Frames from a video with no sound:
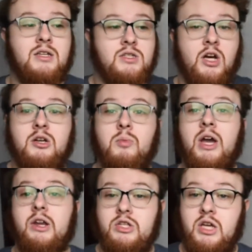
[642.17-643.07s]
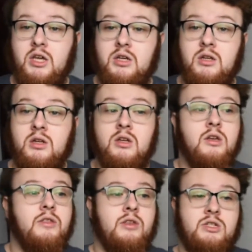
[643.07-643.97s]
started buying chicken,
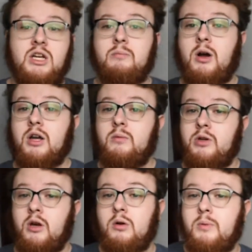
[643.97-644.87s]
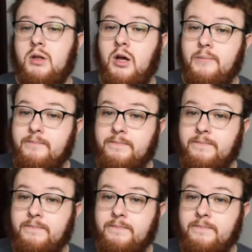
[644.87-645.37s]
then the chicken market would go up a lot.